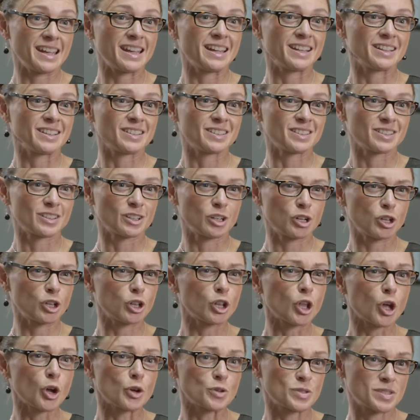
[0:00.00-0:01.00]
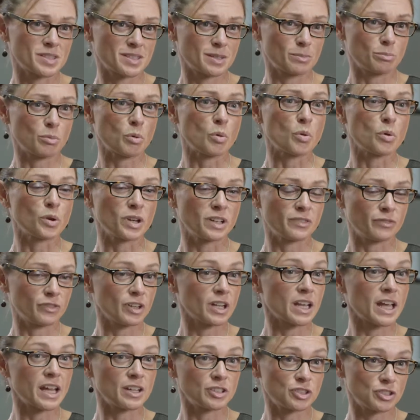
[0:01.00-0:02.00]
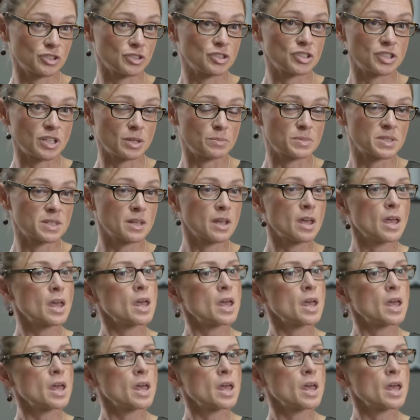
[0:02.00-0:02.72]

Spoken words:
in close, supportive relationships.